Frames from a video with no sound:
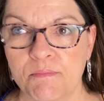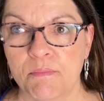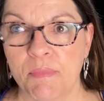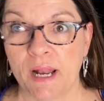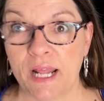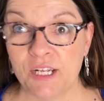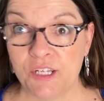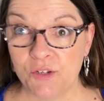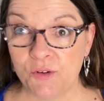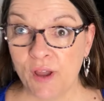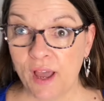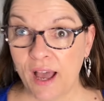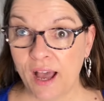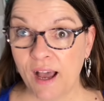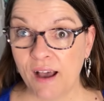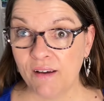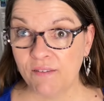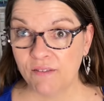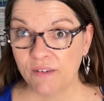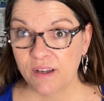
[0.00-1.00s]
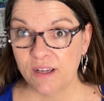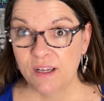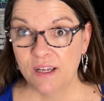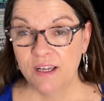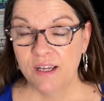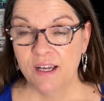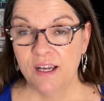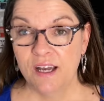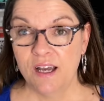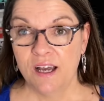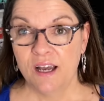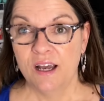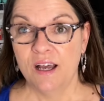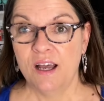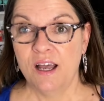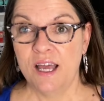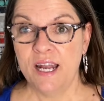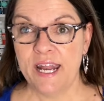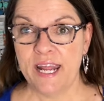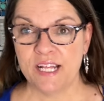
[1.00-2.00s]
But I do have
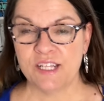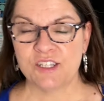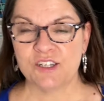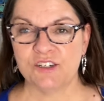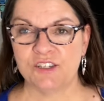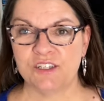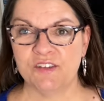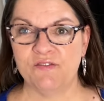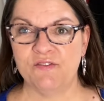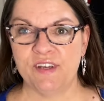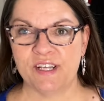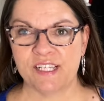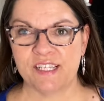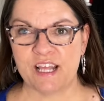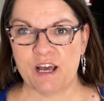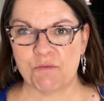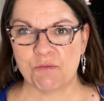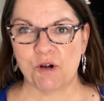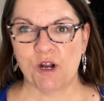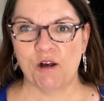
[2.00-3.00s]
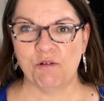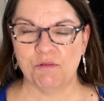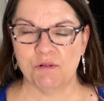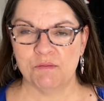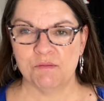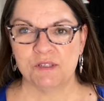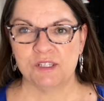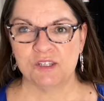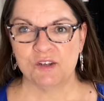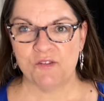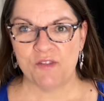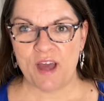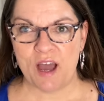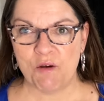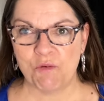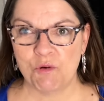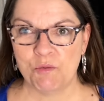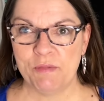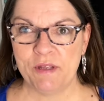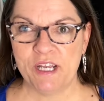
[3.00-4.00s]
an answer to fix that problem. So
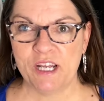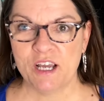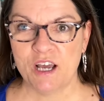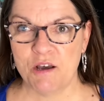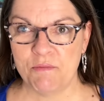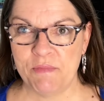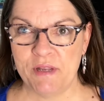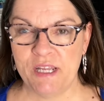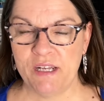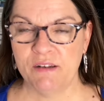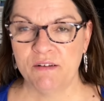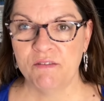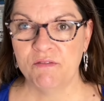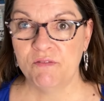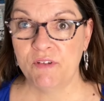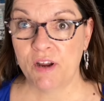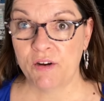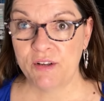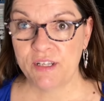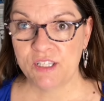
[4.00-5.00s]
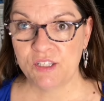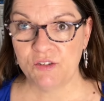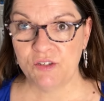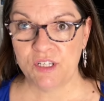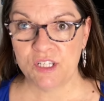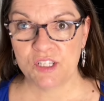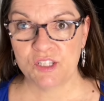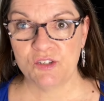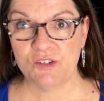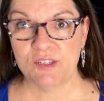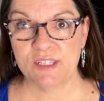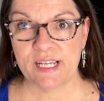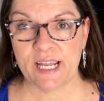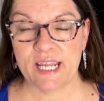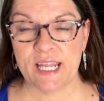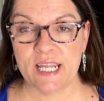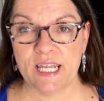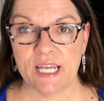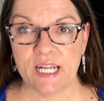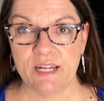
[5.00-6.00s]
that will be coming very soon. As soon as I
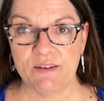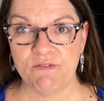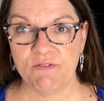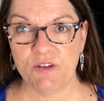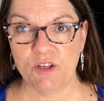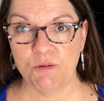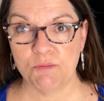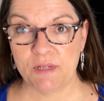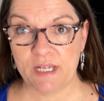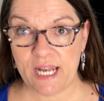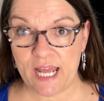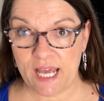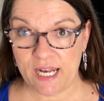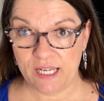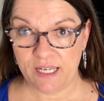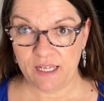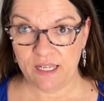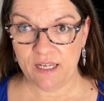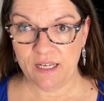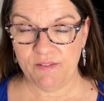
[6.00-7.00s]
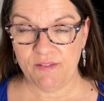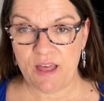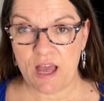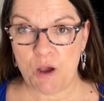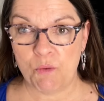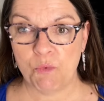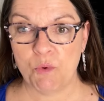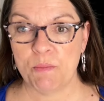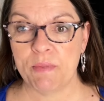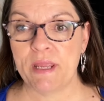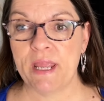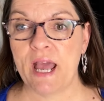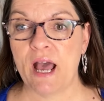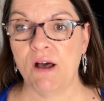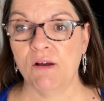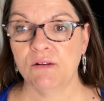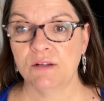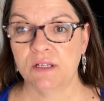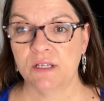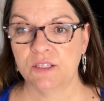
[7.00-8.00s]
can get it filmed and edited, that will be
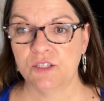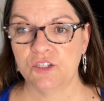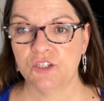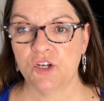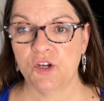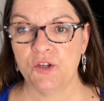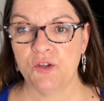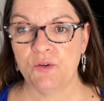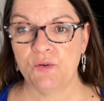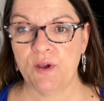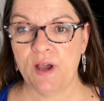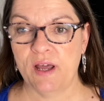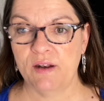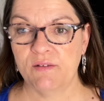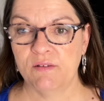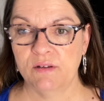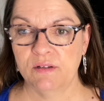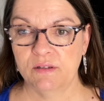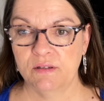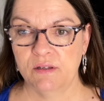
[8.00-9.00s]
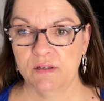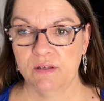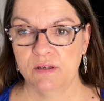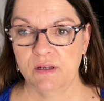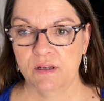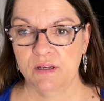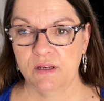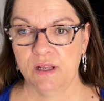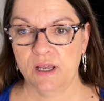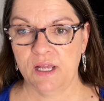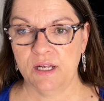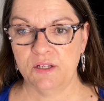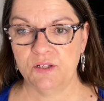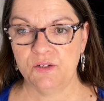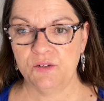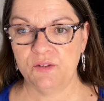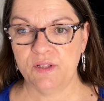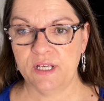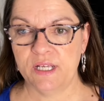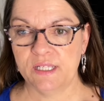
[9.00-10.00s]
out and show you how to how to
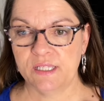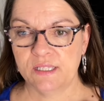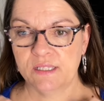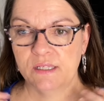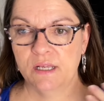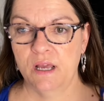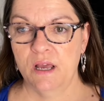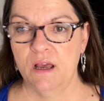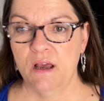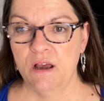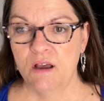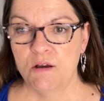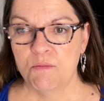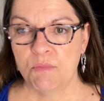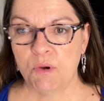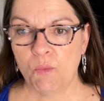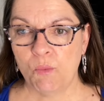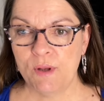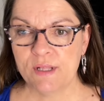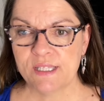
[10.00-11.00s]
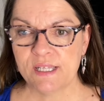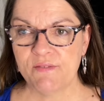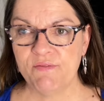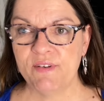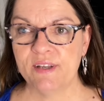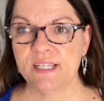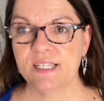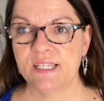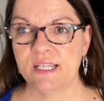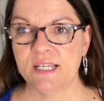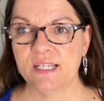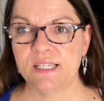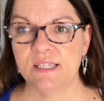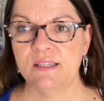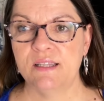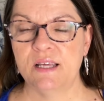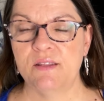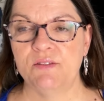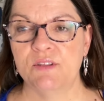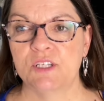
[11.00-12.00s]
do this. But once I fix this,
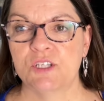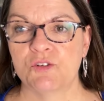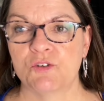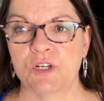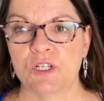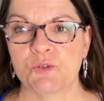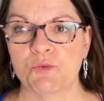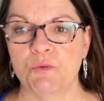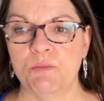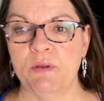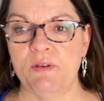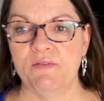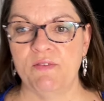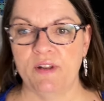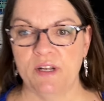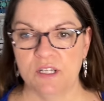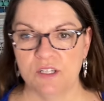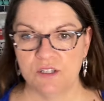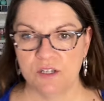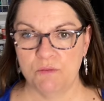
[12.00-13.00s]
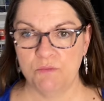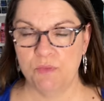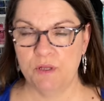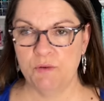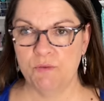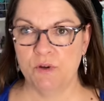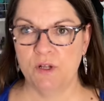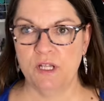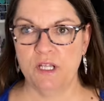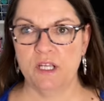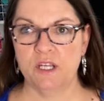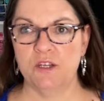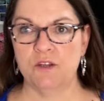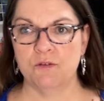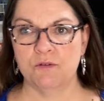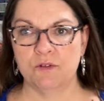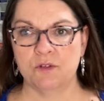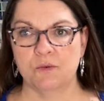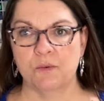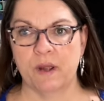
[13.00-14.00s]
then this dress will be finished and be really
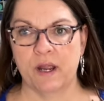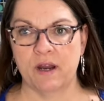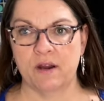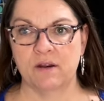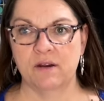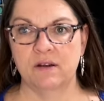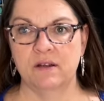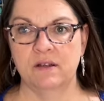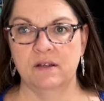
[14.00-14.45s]
cute to wear.